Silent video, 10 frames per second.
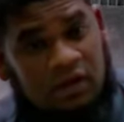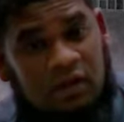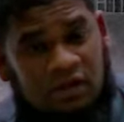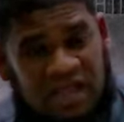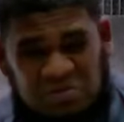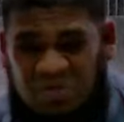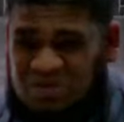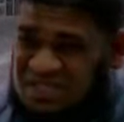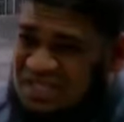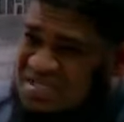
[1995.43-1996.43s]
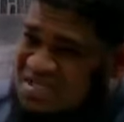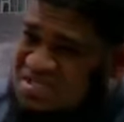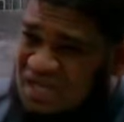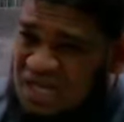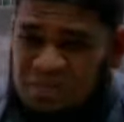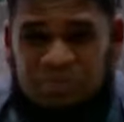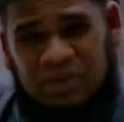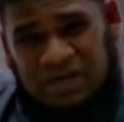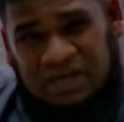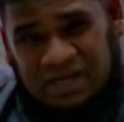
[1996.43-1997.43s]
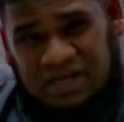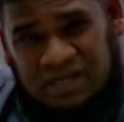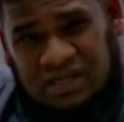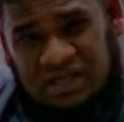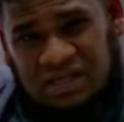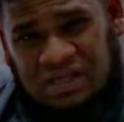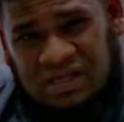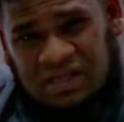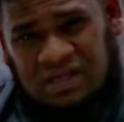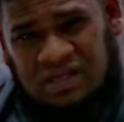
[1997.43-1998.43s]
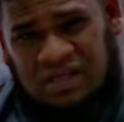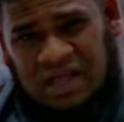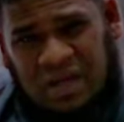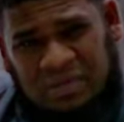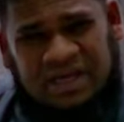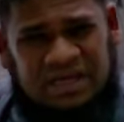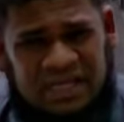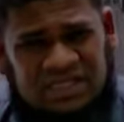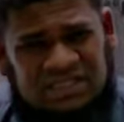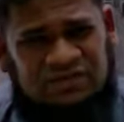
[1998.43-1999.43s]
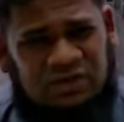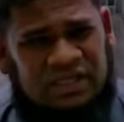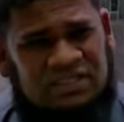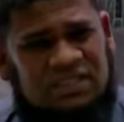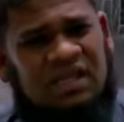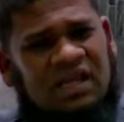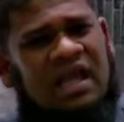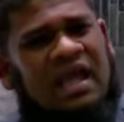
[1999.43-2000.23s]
Okay? And we will discuss, inshallah, the period, how many days for each.